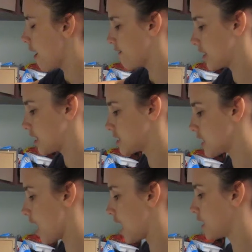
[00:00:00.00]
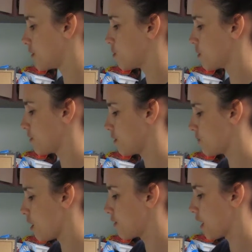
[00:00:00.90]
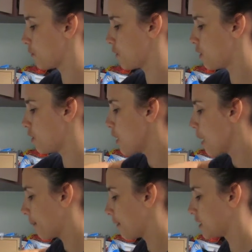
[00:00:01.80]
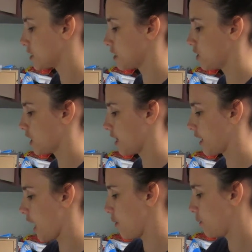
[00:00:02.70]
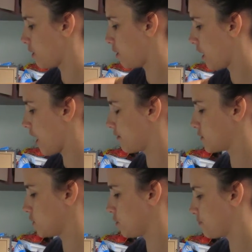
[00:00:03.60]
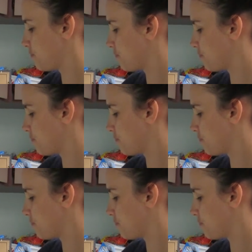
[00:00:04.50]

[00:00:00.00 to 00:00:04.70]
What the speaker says: If I need to add in more beef broth, I will, but it doesn't look like I will have to.